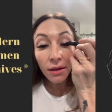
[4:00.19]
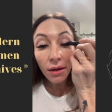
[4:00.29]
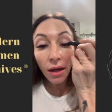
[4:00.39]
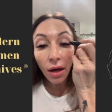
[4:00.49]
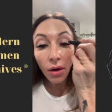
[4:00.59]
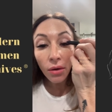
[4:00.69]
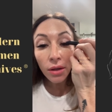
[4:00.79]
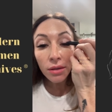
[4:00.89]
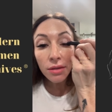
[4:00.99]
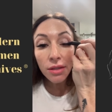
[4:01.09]
No.
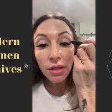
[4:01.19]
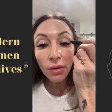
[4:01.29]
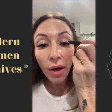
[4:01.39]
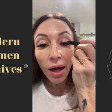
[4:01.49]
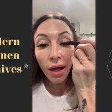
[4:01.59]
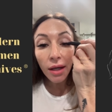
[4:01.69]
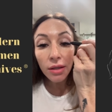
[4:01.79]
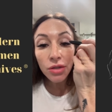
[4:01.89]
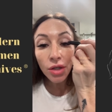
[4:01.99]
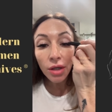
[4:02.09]
Do I
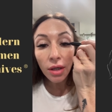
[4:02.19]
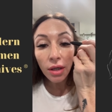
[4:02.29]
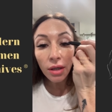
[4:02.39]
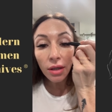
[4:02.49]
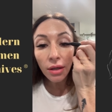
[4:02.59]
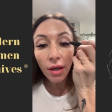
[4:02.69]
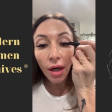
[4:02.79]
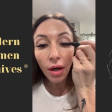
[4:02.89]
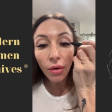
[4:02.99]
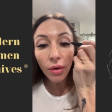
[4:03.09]
journal? No.